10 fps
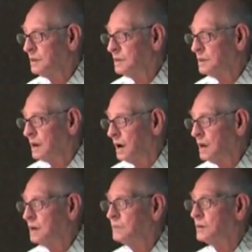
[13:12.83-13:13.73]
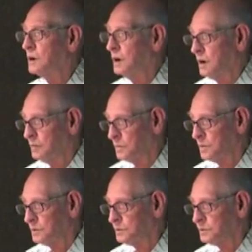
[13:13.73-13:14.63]
that I have
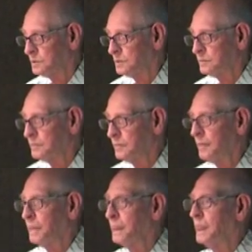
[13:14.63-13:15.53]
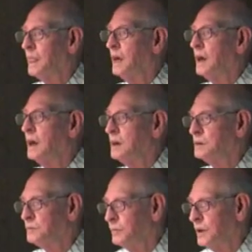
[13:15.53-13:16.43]
accomplished
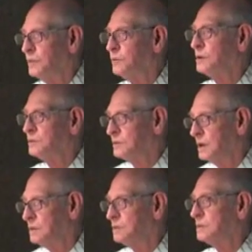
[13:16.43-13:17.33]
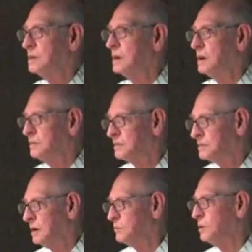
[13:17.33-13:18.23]
has been the result of
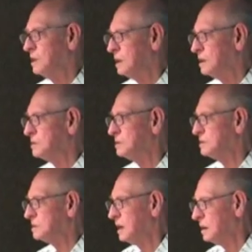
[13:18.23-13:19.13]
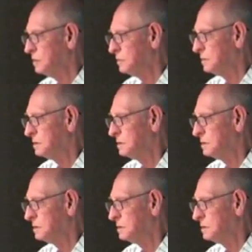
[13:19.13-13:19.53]
someone else's help.